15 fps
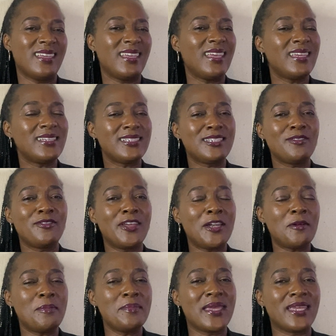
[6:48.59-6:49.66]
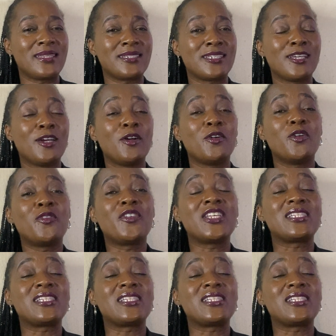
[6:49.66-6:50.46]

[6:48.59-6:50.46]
and development of a